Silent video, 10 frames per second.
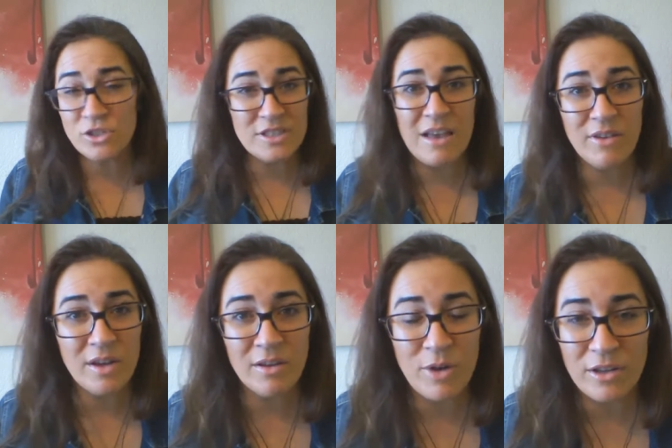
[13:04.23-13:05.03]
just having
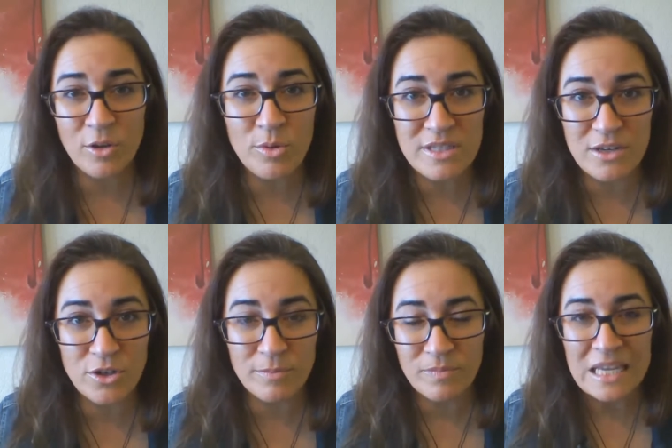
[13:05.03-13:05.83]
a regular
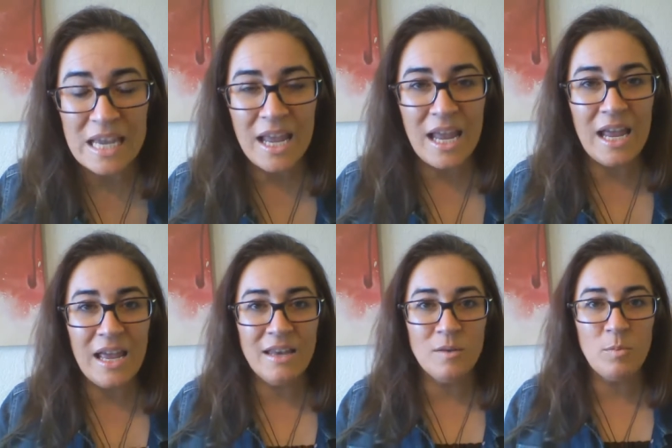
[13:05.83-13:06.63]
procedure.
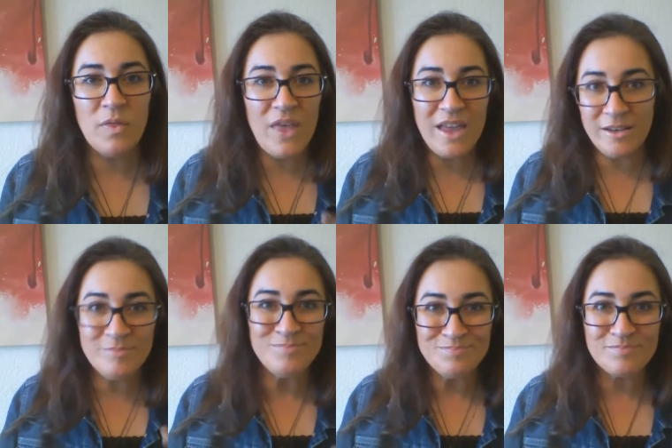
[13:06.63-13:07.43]
And, but
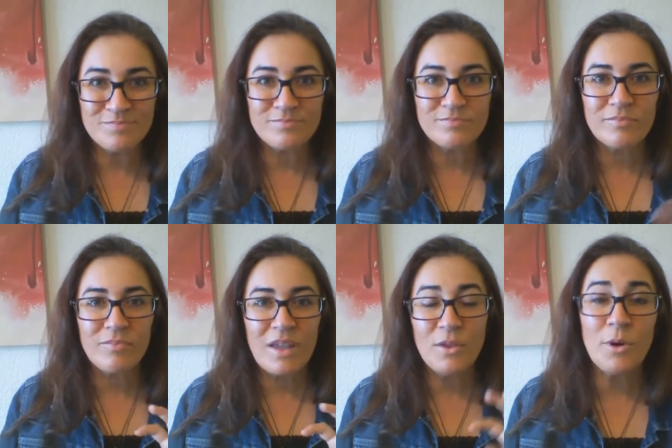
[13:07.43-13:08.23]
then
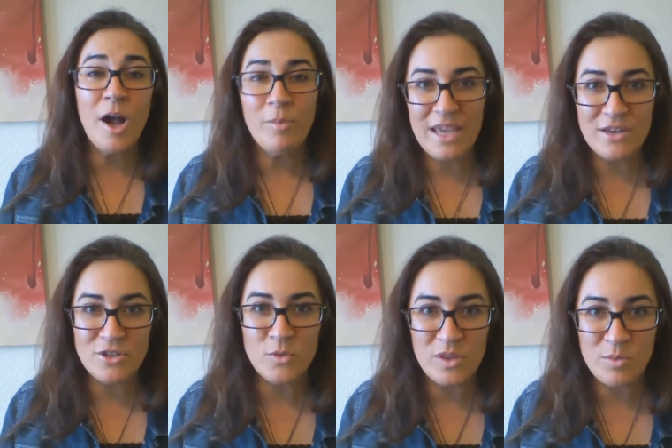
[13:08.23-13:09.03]
there were
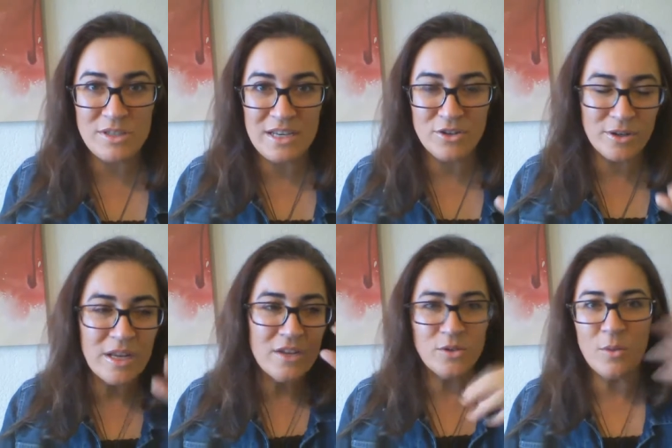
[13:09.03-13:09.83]
complications with the procedure.
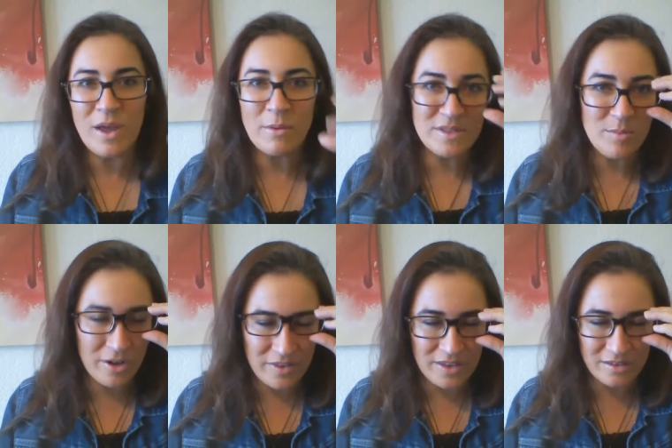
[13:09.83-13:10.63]
So that was the
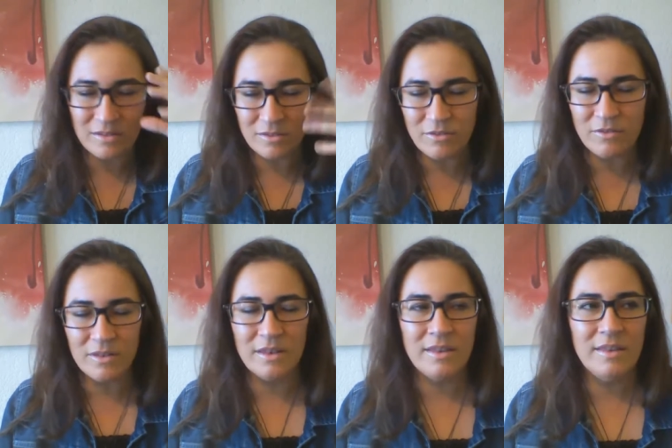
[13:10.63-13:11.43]
part that,
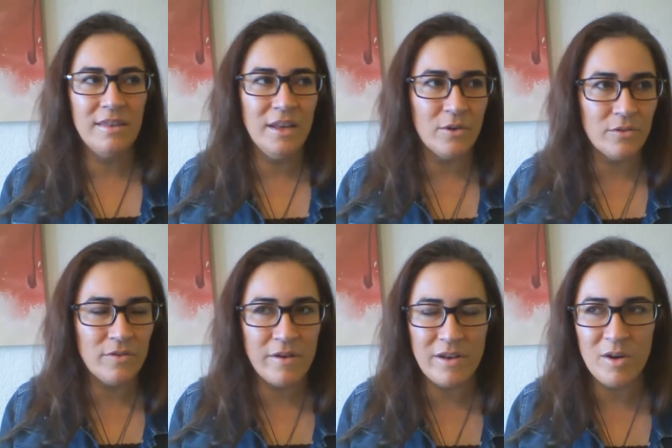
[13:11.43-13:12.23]
you know,
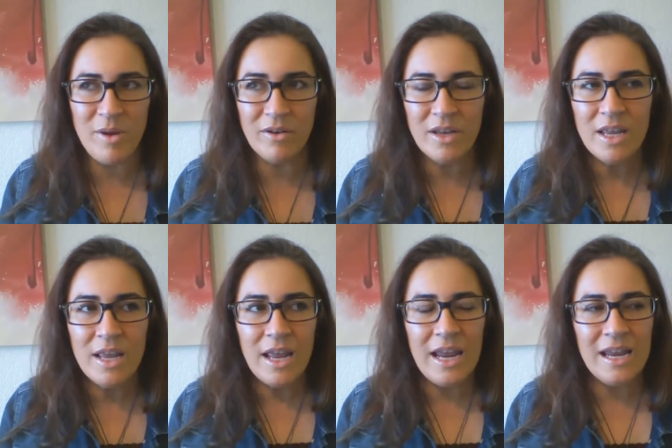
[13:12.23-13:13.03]
found out about,
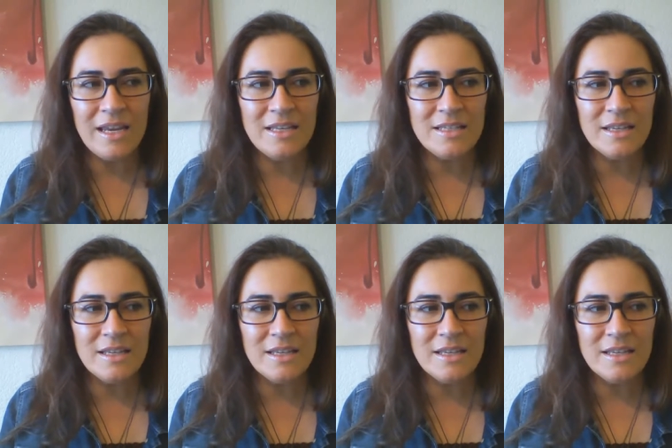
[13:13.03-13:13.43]
and